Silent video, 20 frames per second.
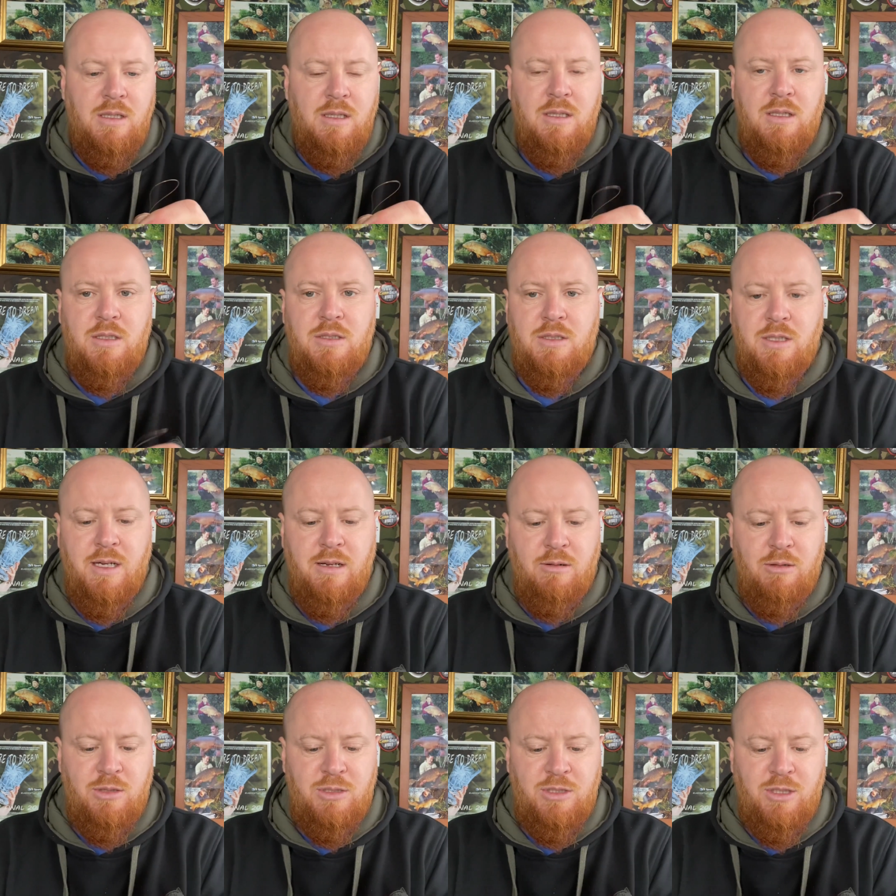So
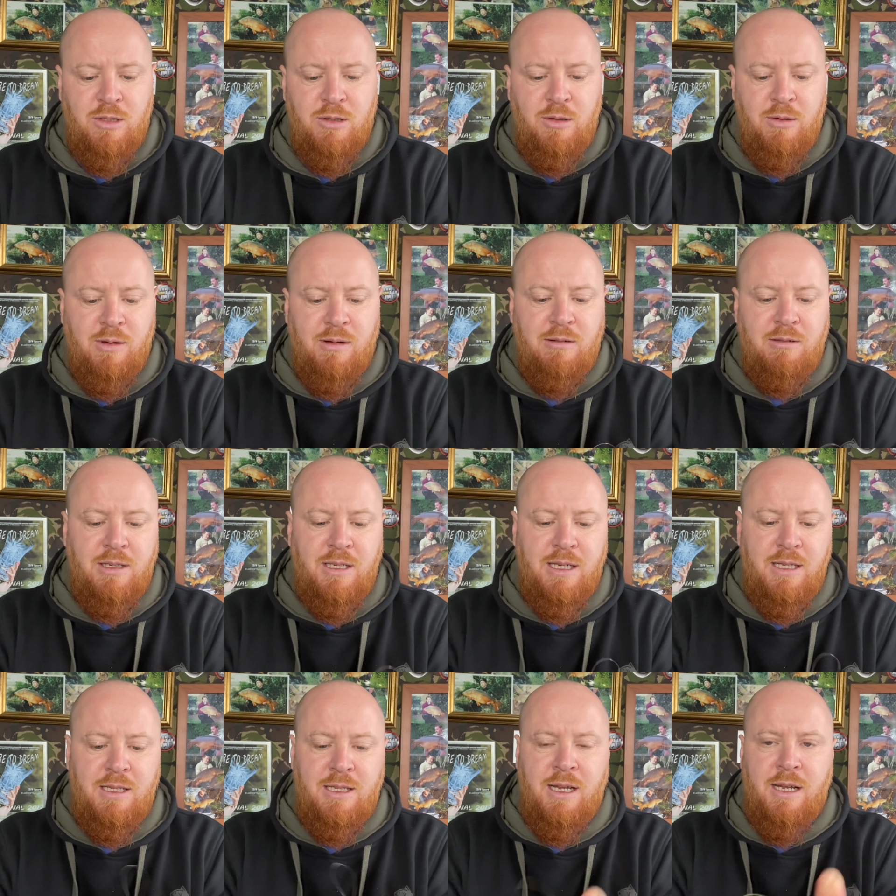now I'll show you how I
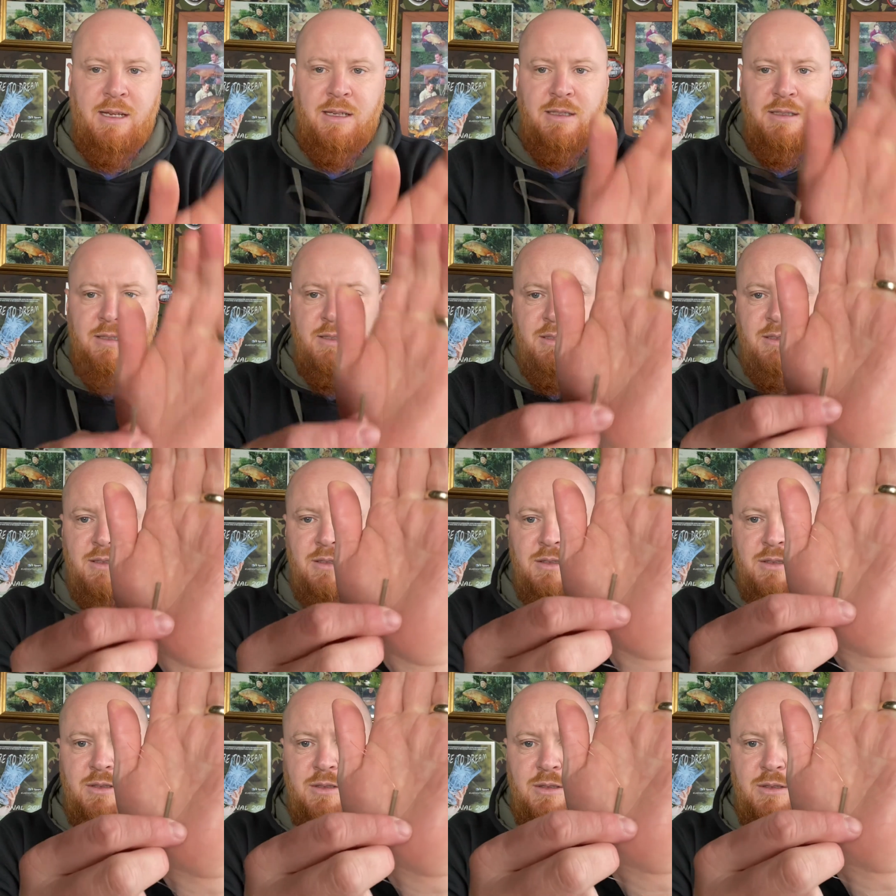get that
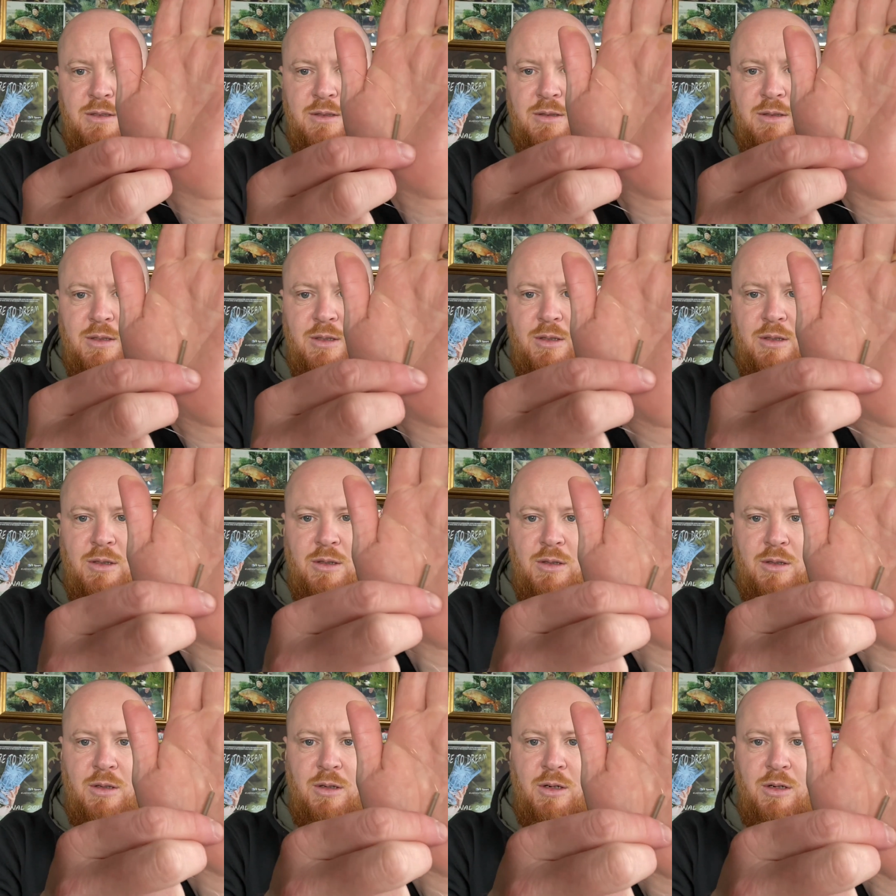
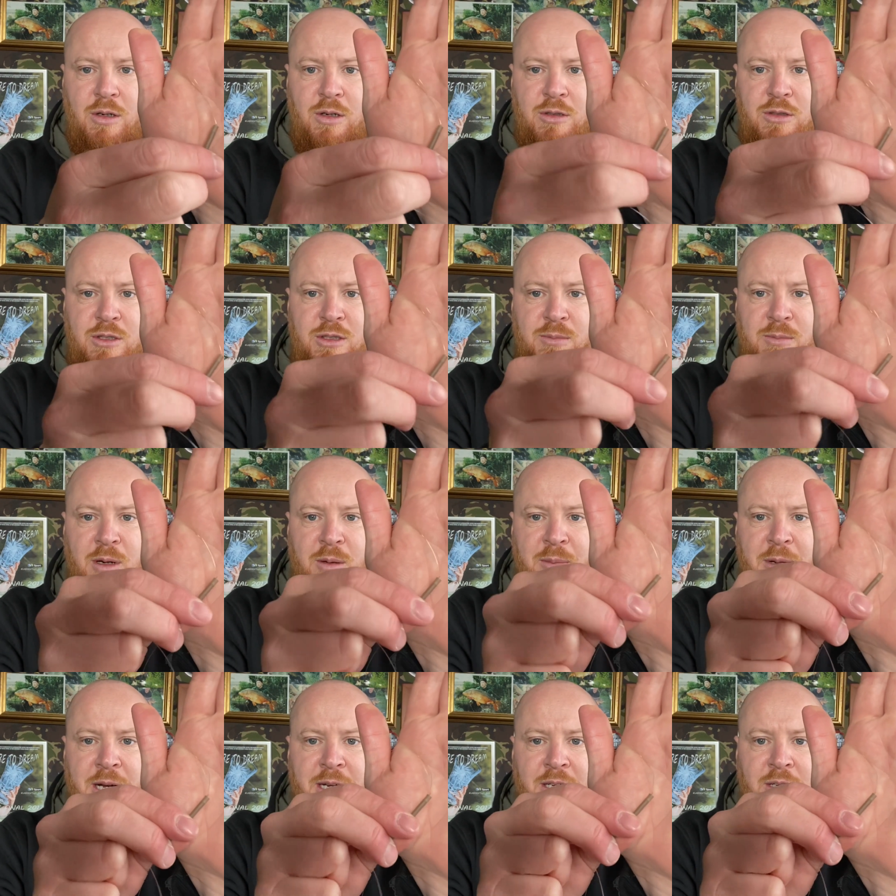onto my
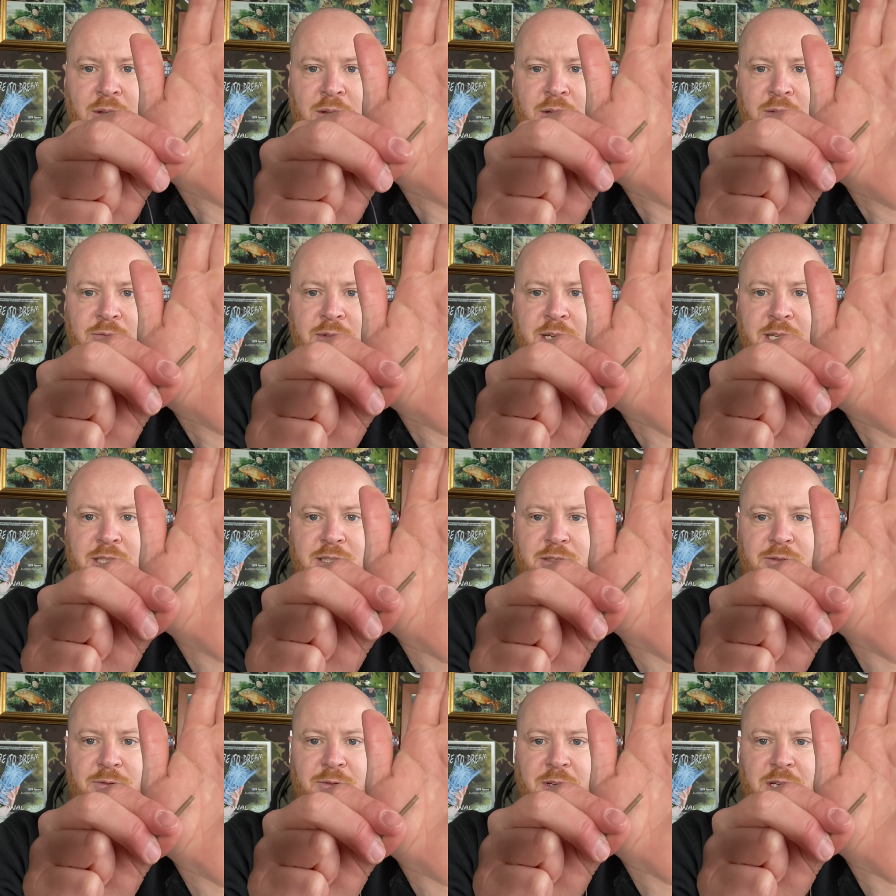main line ready
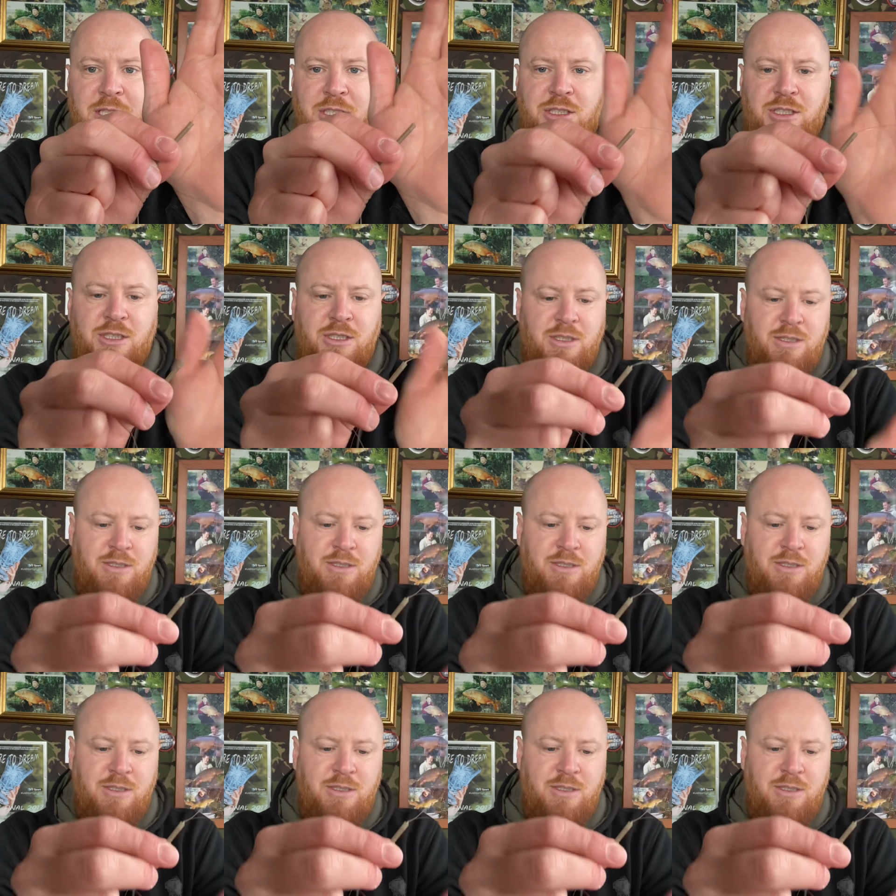to fish.